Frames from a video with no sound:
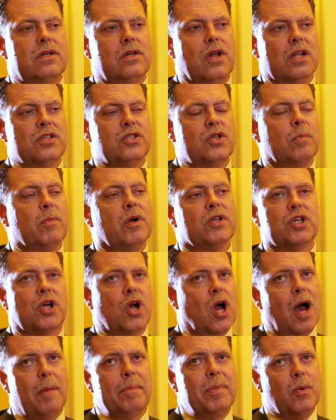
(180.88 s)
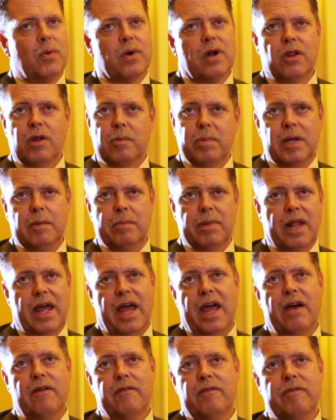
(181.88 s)
not so much copy what other people
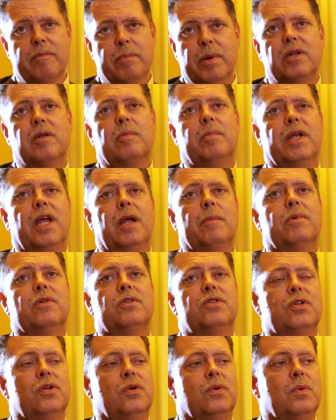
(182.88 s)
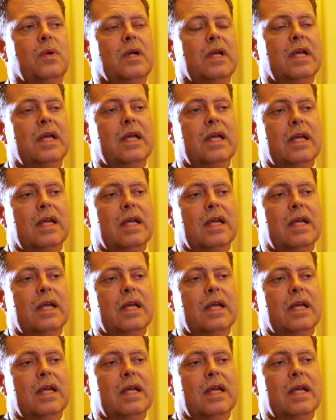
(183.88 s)
have, but to be able to